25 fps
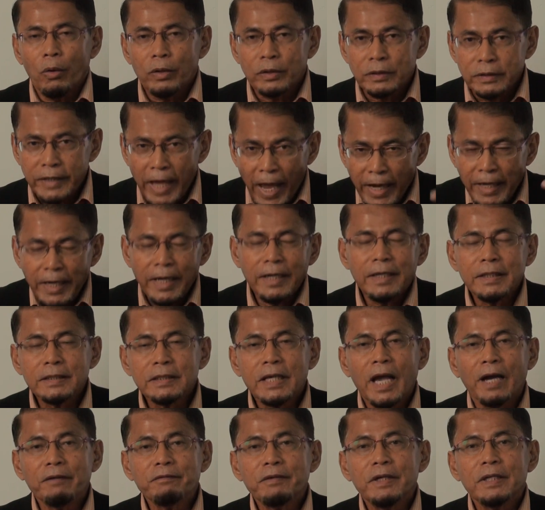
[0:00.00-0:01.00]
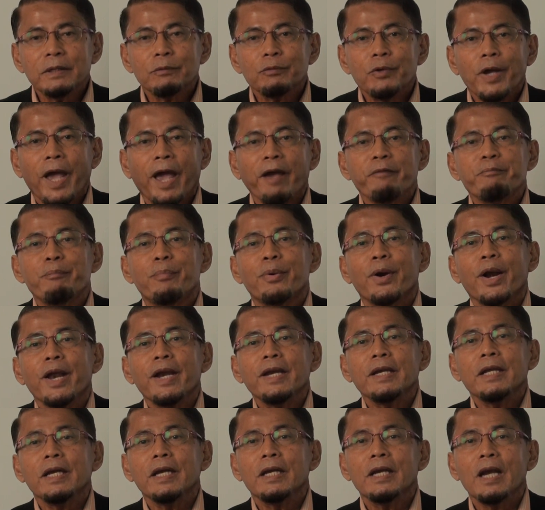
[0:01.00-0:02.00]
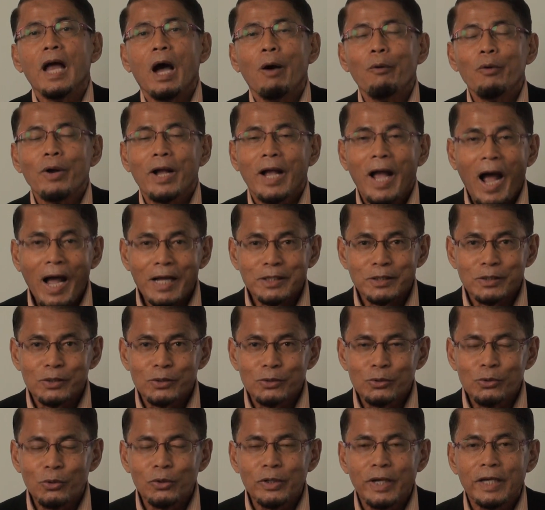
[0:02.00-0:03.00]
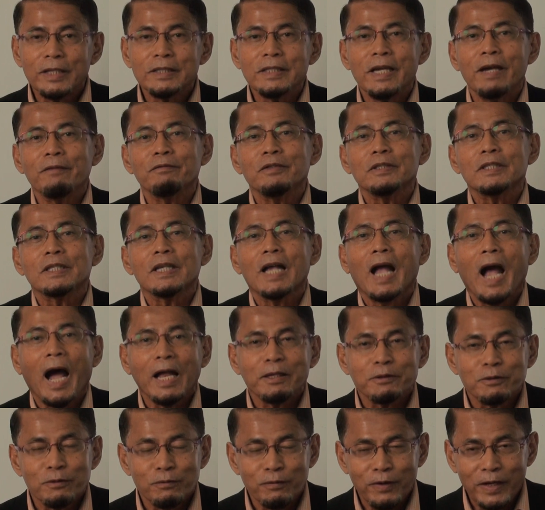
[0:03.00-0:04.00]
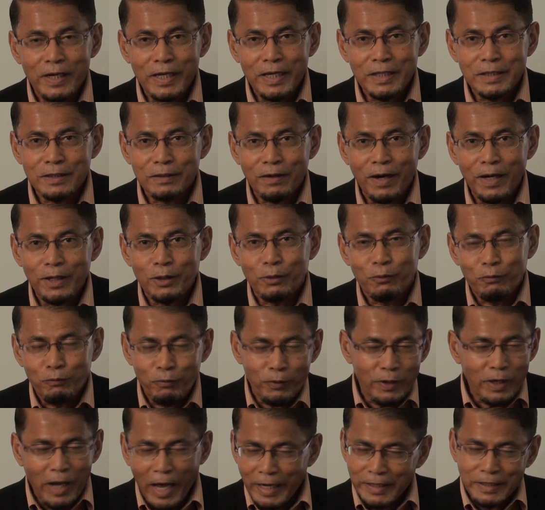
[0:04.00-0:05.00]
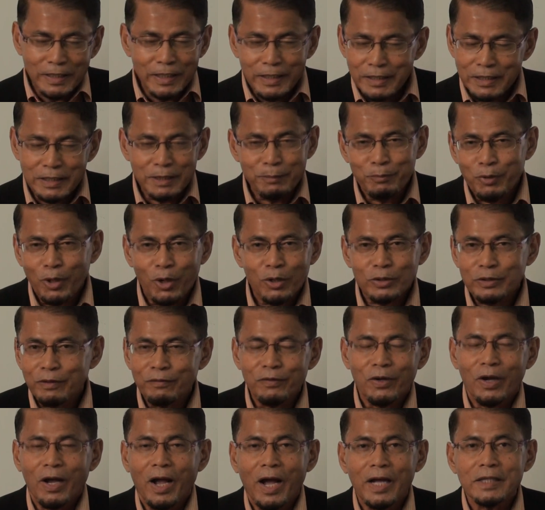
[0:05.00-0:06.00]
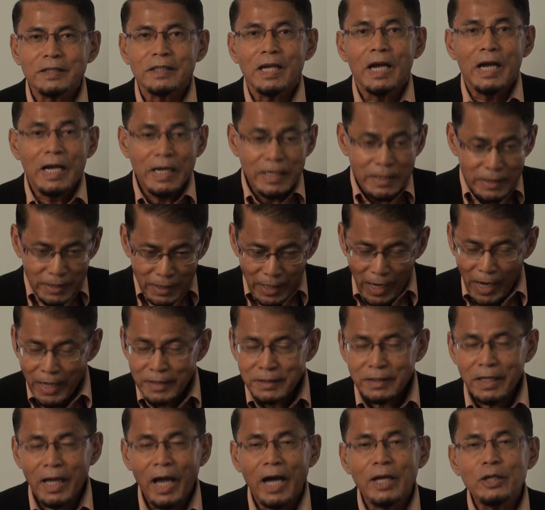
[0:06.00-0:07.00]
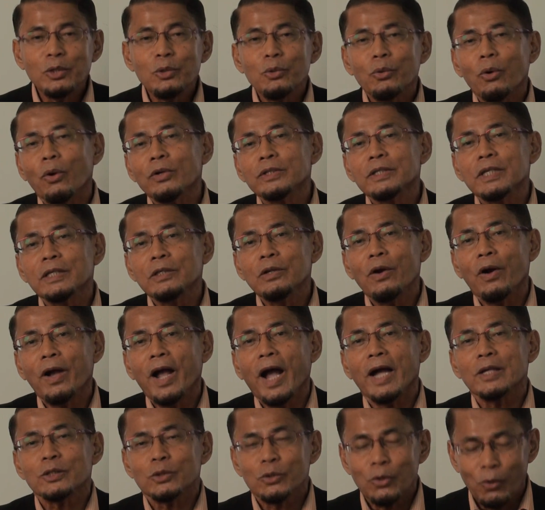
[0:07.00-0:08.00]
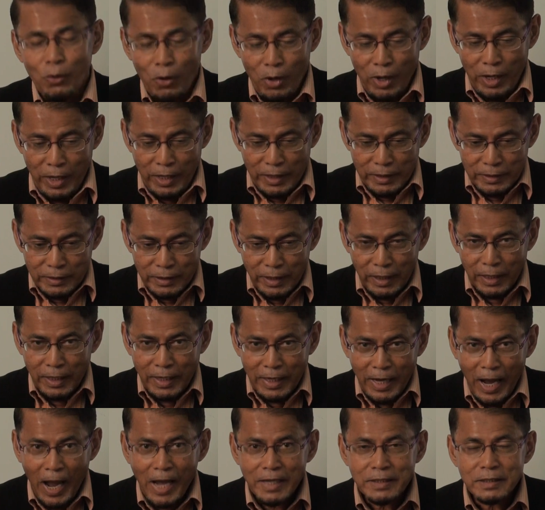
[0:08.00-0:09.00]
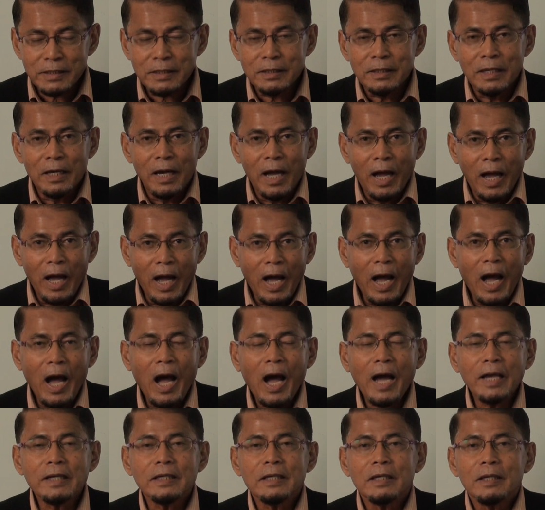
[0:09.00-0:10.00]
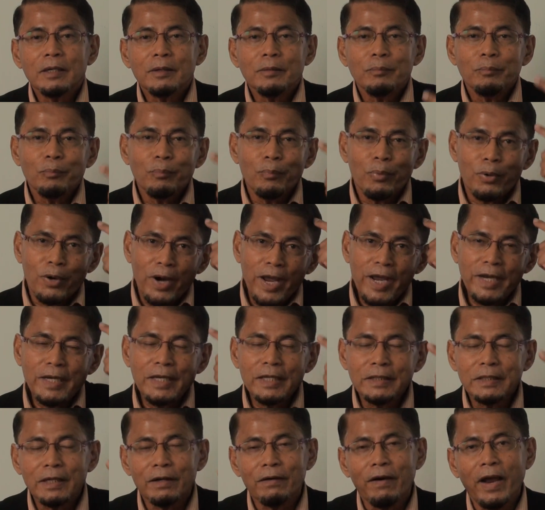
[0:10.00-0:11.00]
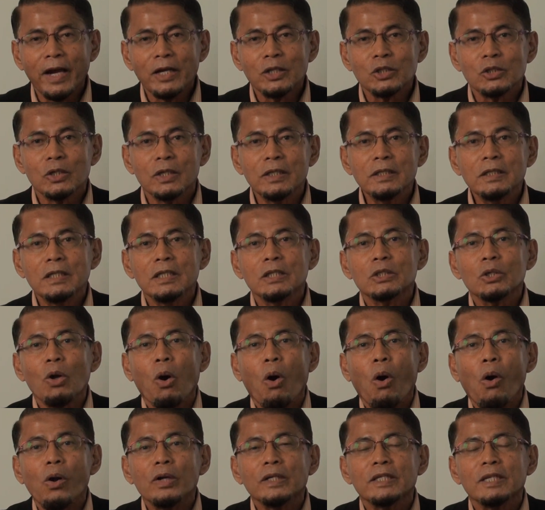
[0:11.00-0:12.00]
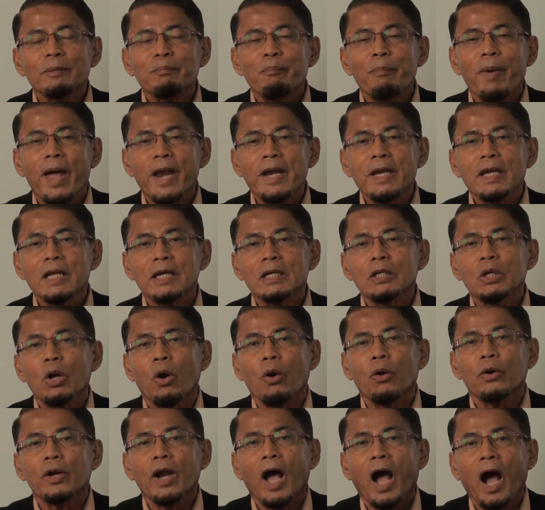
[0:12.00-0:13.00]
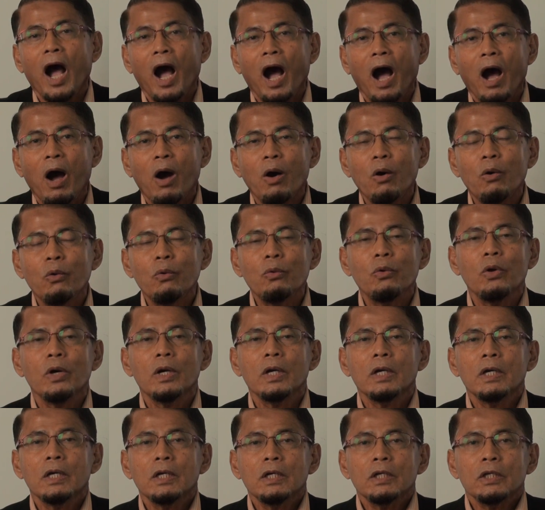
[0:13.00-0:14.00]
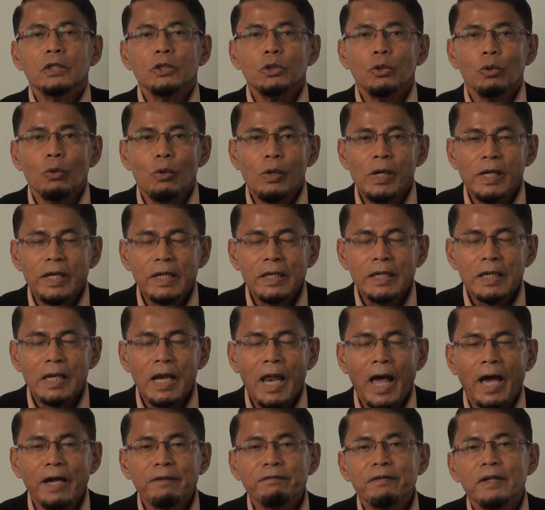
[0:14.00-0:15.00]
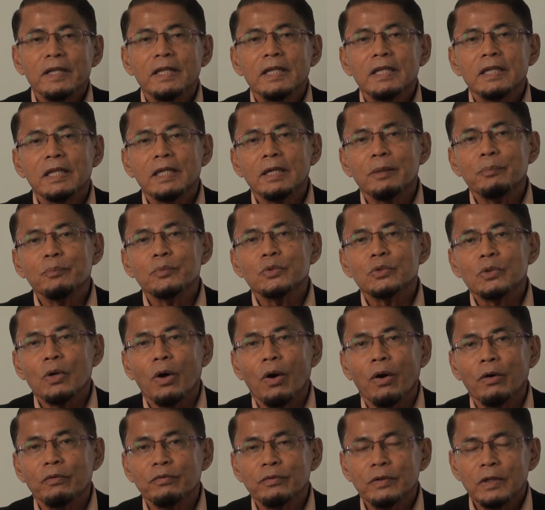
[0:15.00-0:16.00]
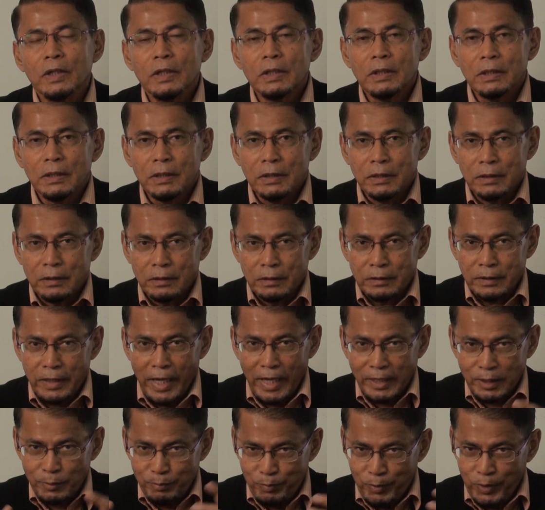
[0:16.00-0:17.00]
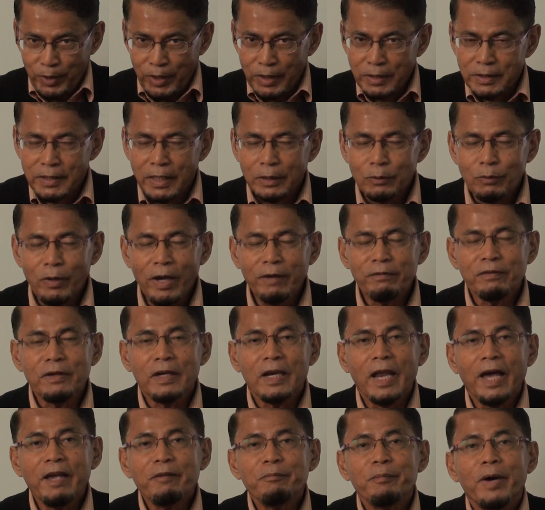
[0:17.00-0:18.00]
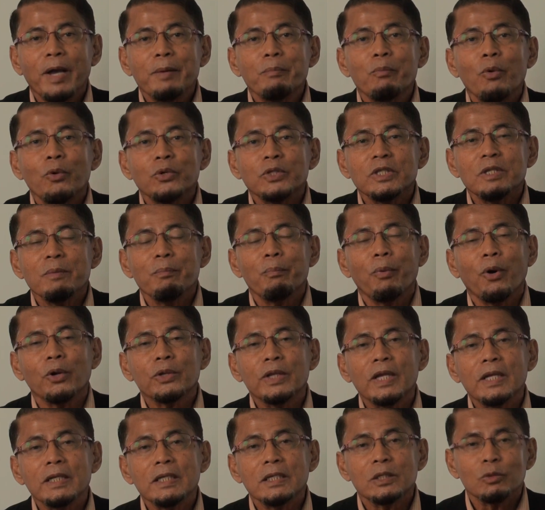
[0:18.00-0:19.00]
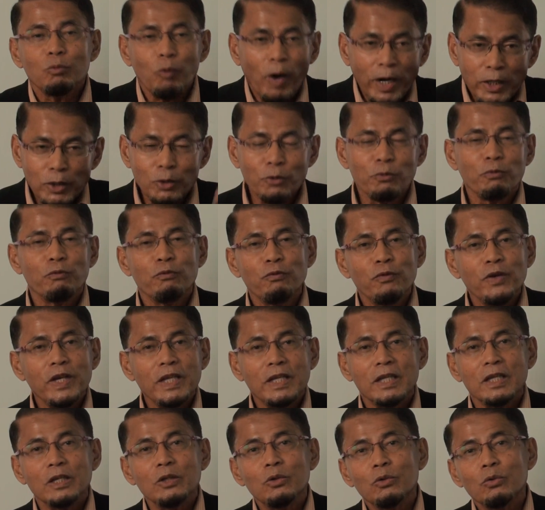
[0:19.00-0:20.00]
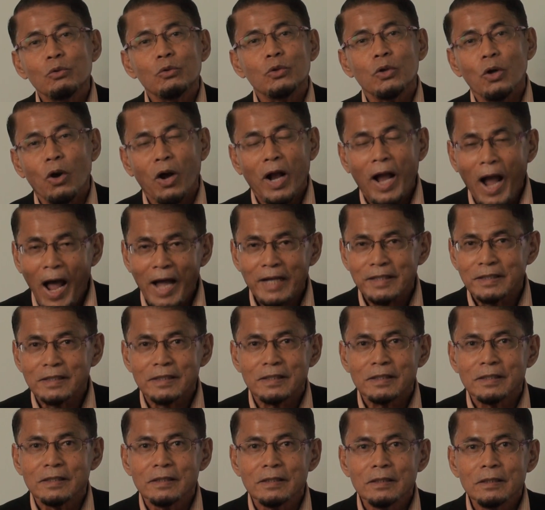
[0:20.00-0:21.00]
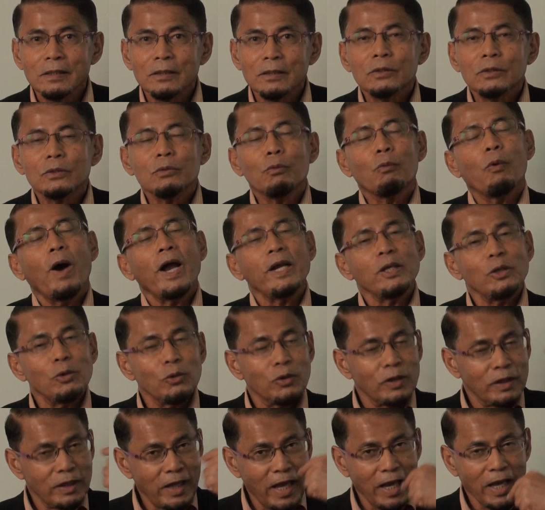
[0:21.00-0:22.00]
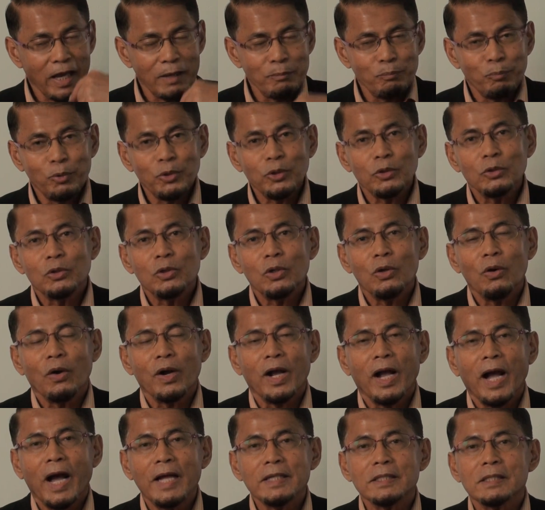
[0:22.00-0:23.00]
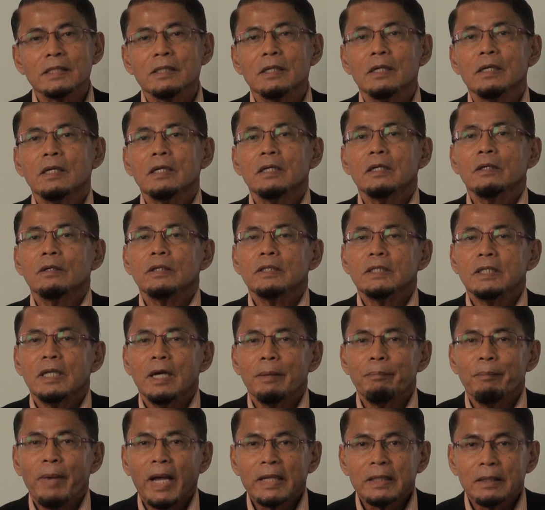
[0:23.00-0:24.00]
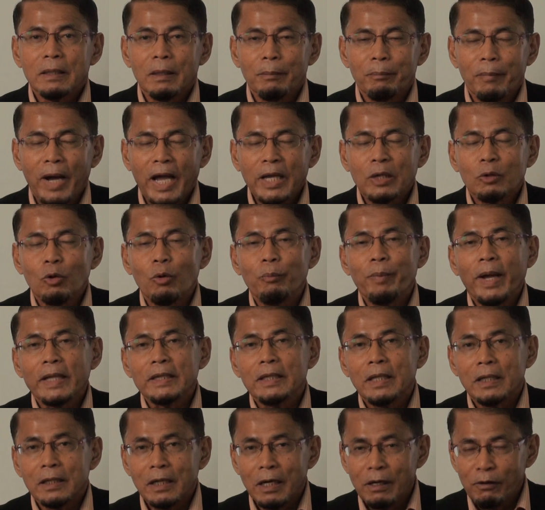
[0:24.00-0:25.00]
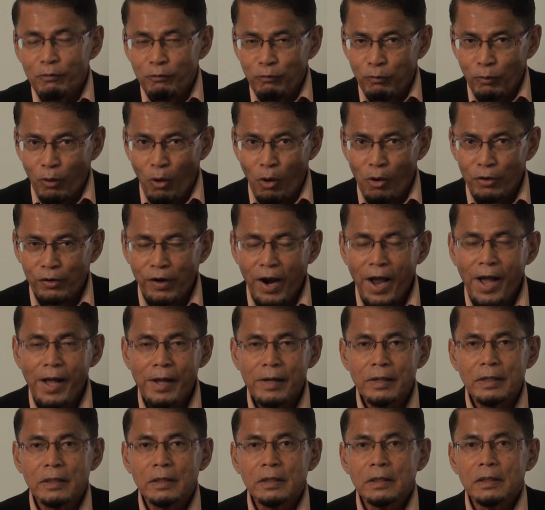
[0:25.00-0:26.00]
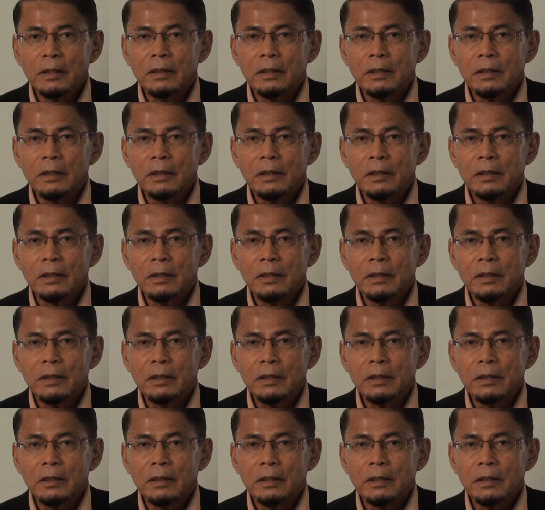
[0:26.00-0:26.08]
Then they discovered we have brain in our guts. So they have these guts feelings, right? You feel uneasy because of your guts. Yes, there are neurons in your guts. So the guts, heart, brain interaction is all dependent on how you lead life in terms of the experience that you have in life. But most important is what you feed into your guts. What you take and put into your guts, the microbacterial flora.